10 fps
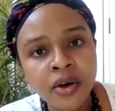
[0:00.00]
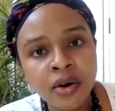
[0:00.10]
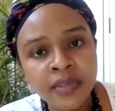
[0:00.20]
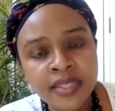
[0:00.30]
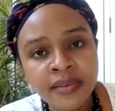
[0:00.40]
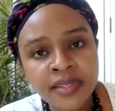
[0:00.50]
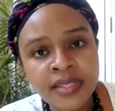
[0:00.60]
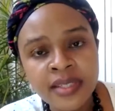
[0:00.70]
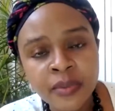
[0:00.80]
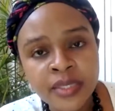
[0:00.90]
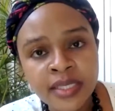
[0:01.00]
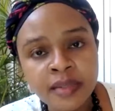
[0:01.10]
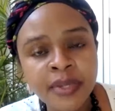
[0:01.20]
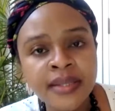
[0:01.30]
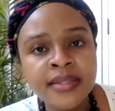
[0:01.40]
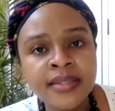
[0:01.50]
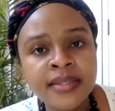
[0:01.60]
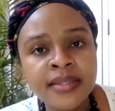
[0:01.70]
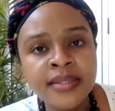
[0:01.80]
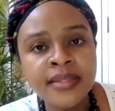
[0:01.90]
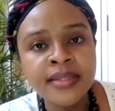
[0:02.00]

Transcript: of the services that will take place there?